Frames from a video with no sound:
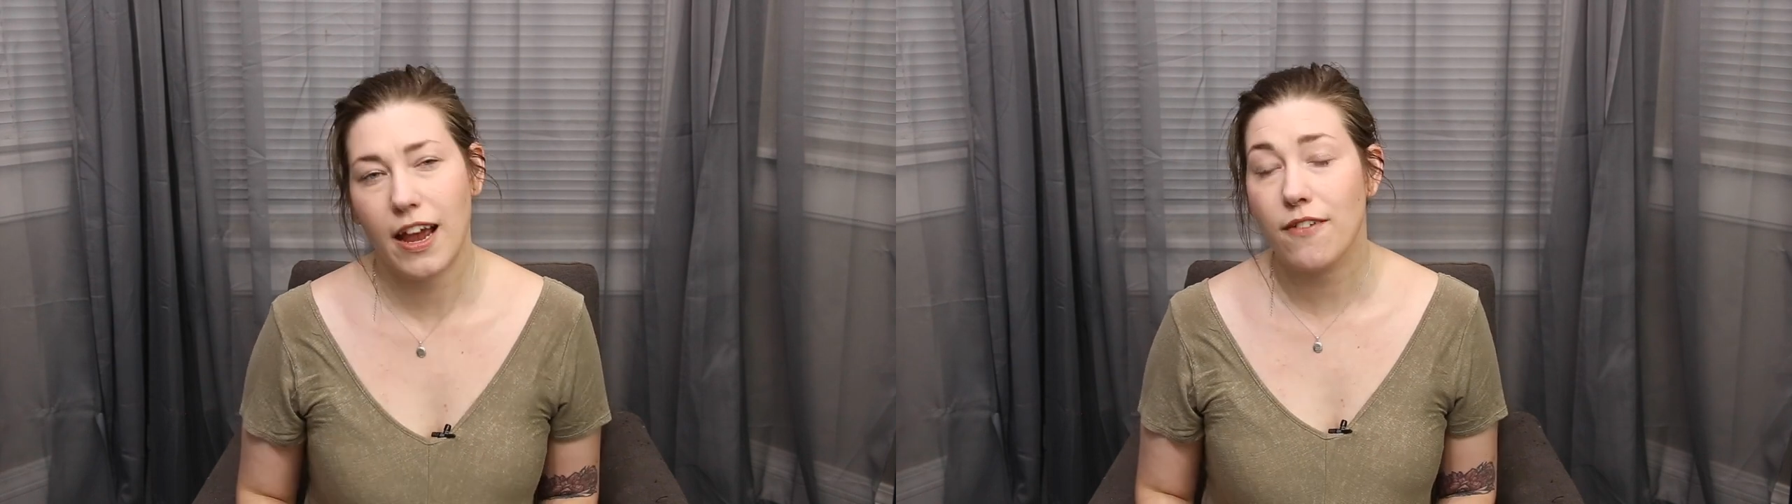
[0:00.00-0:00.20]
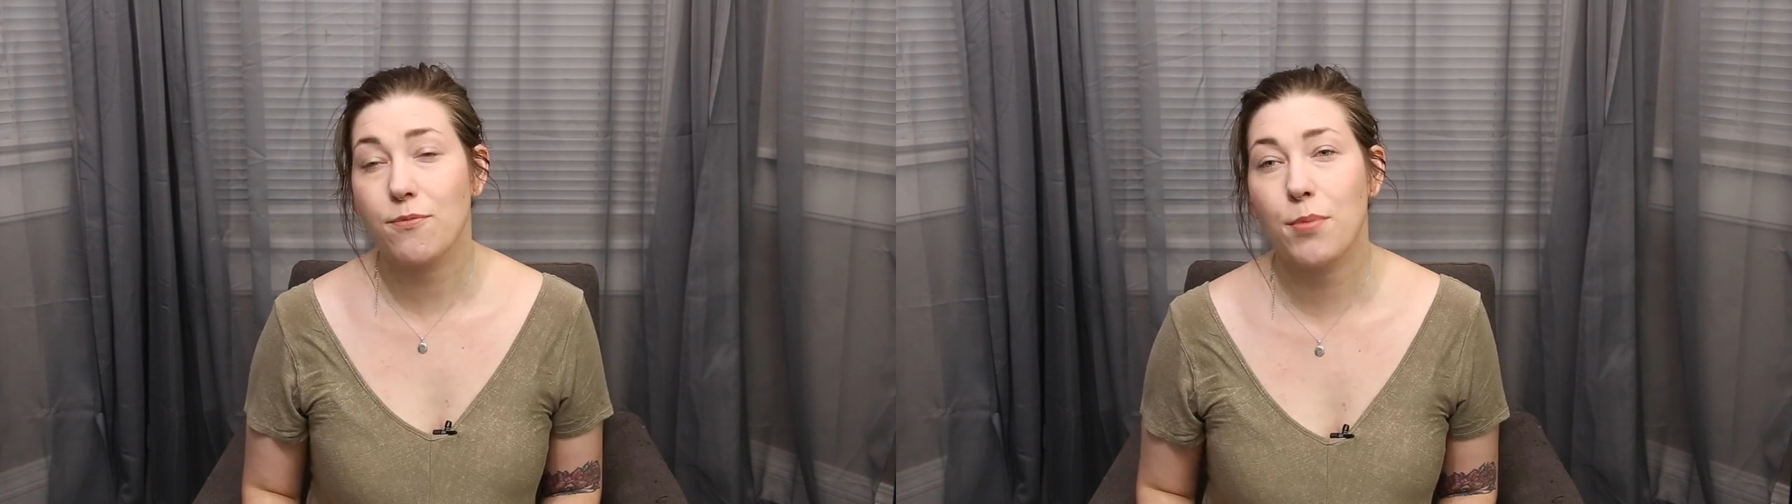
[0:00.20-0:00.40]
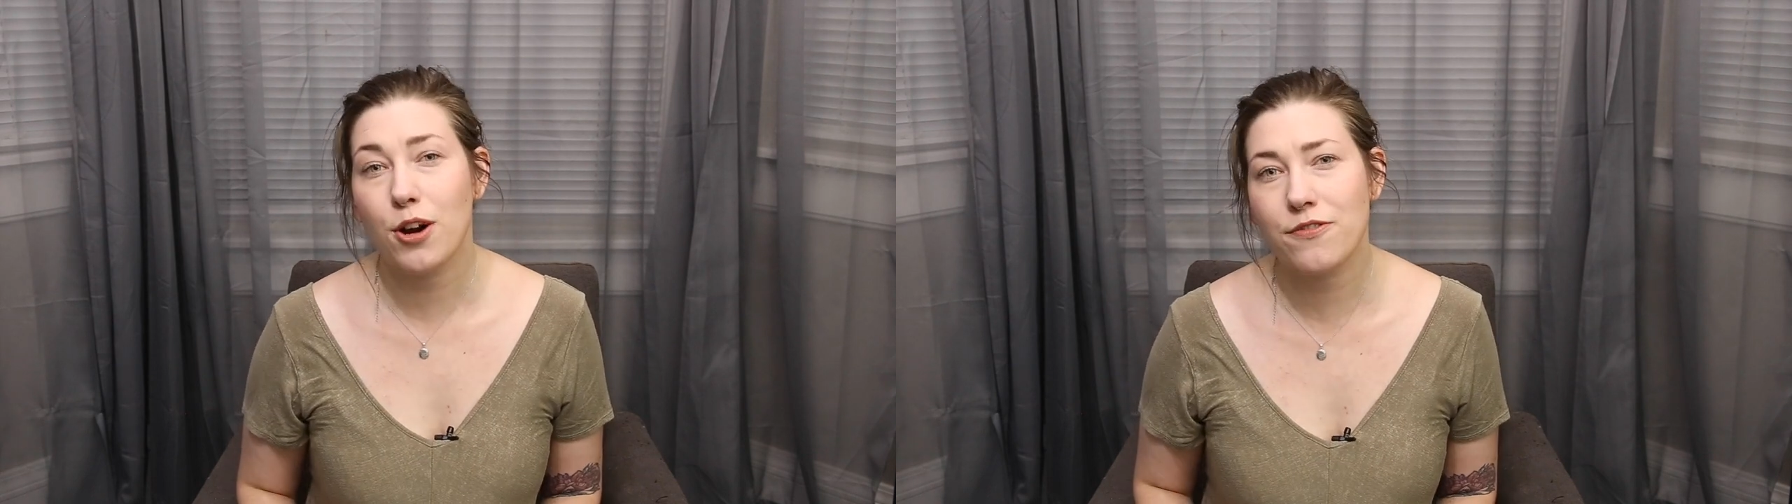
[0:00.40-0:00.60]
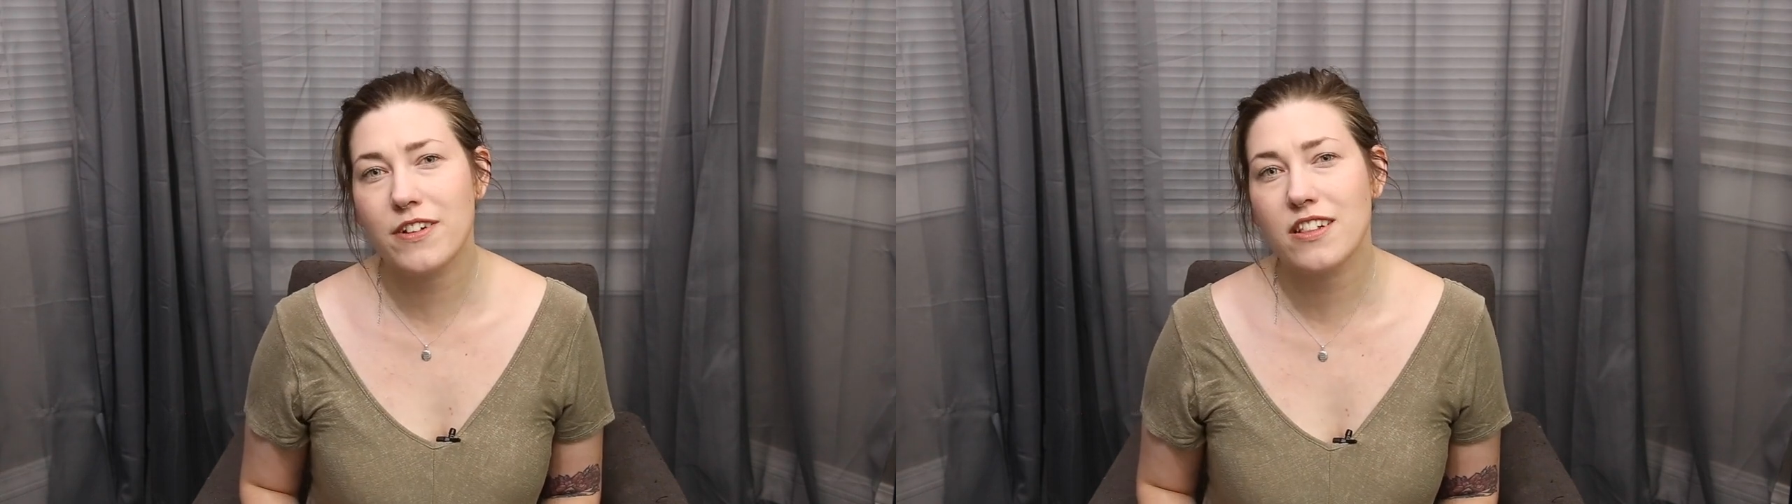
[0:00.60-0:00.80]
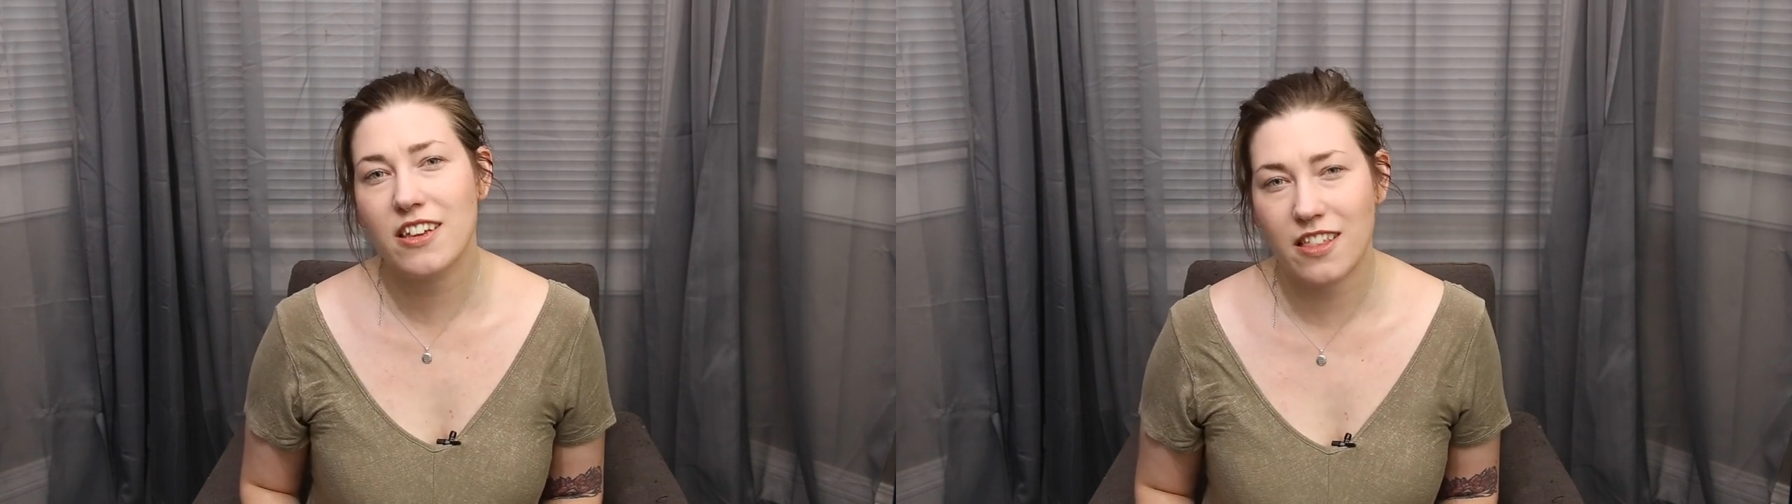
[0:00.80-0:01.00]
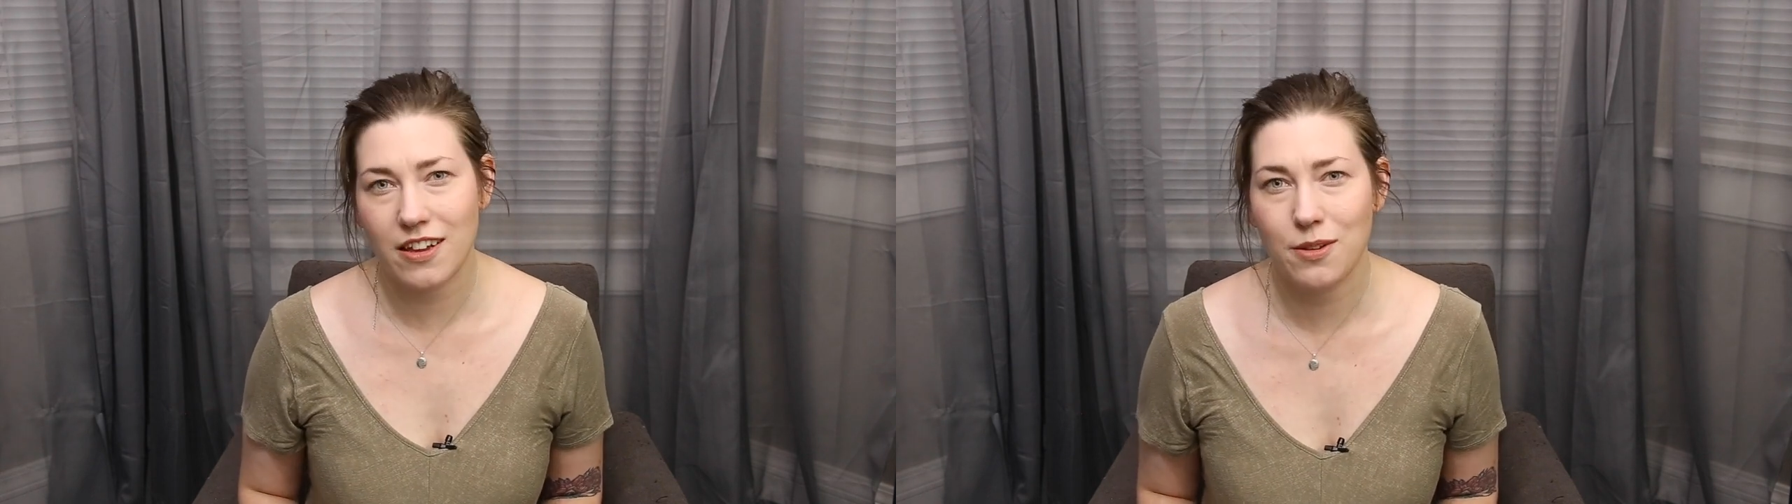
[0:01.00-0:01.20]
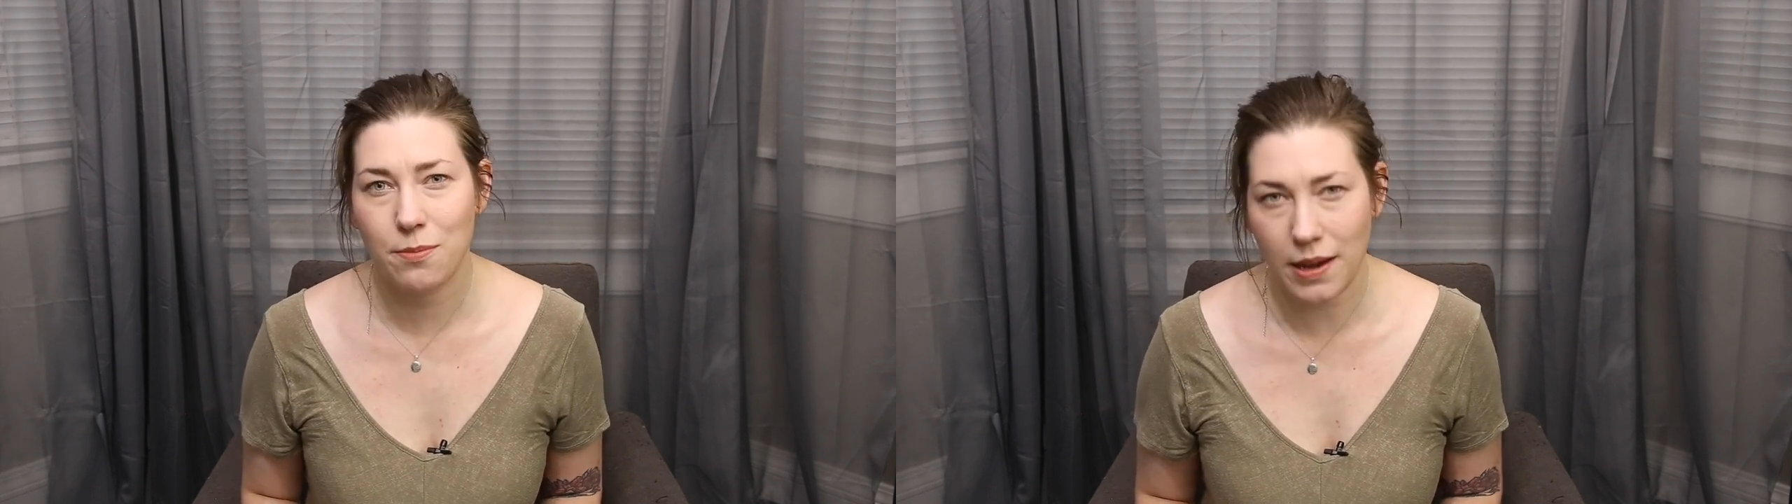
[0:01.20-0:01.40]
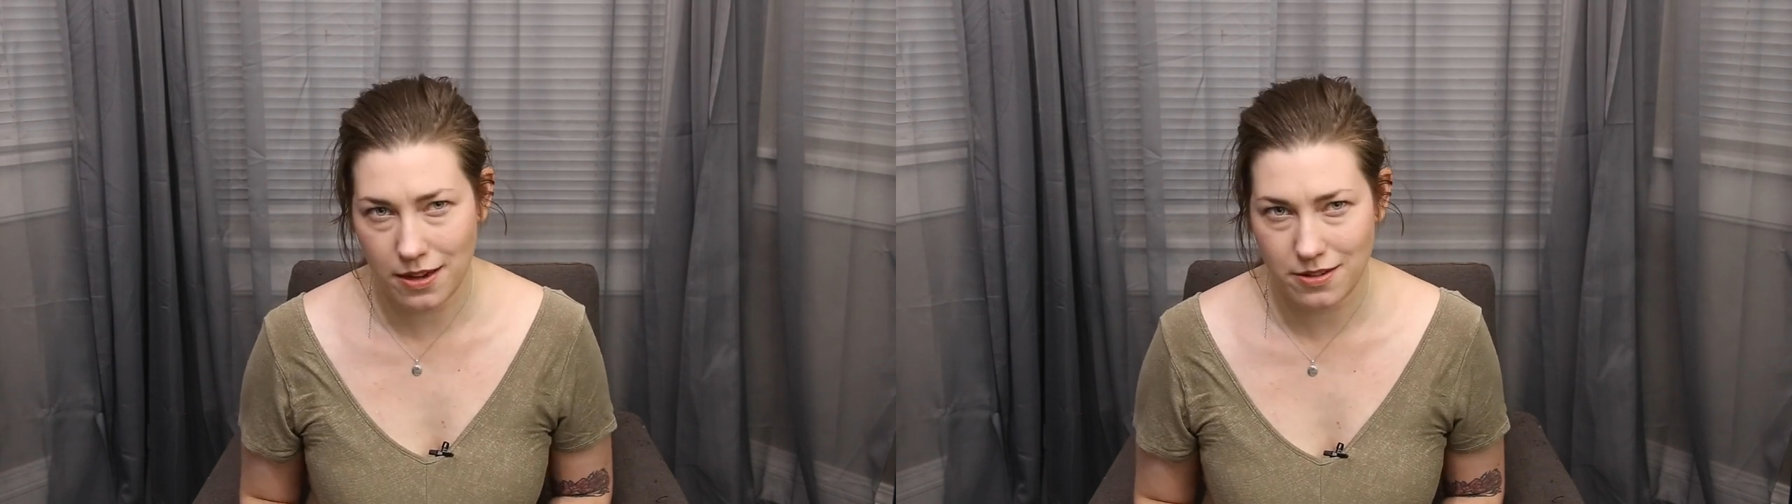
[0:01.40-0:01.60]
have perfectly thinned
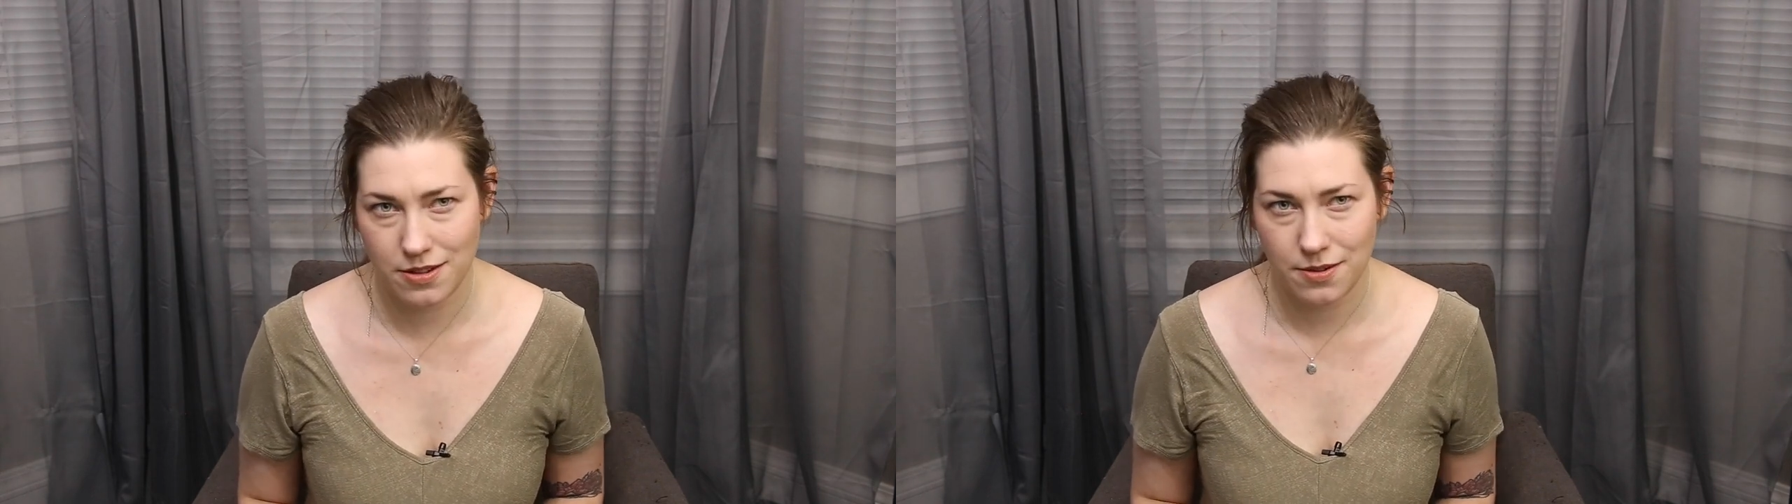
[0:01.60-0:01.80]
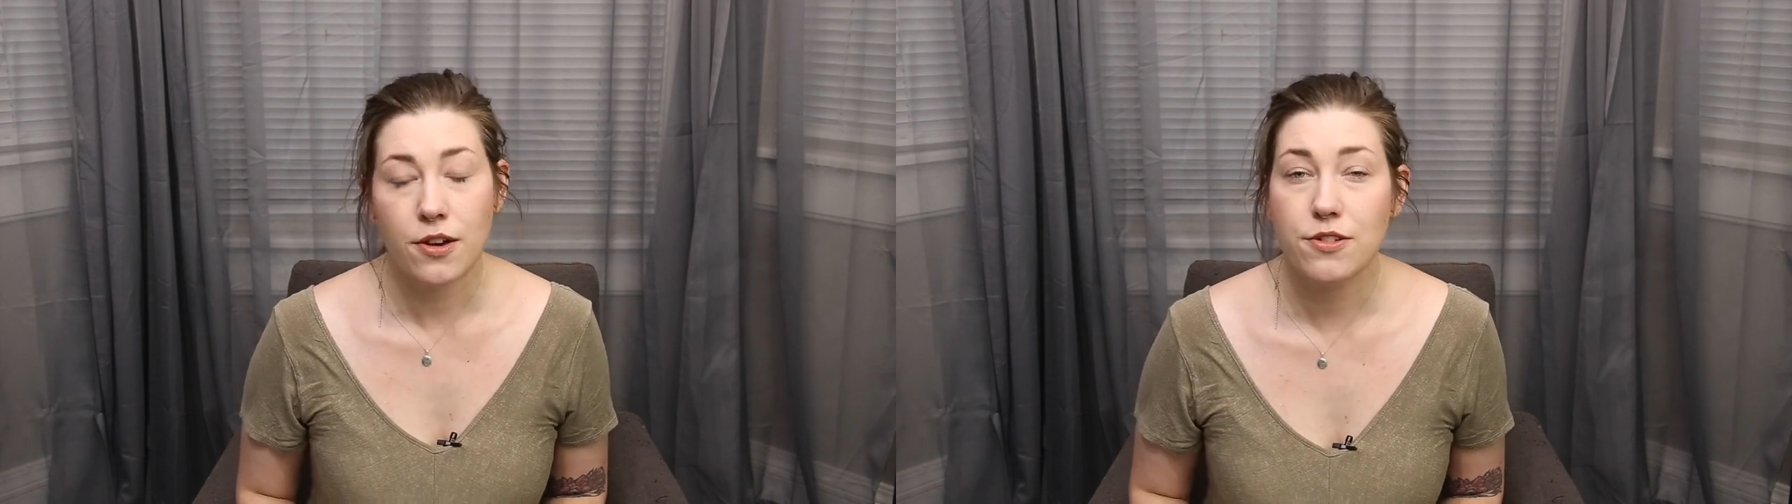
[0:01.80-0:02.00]
paint.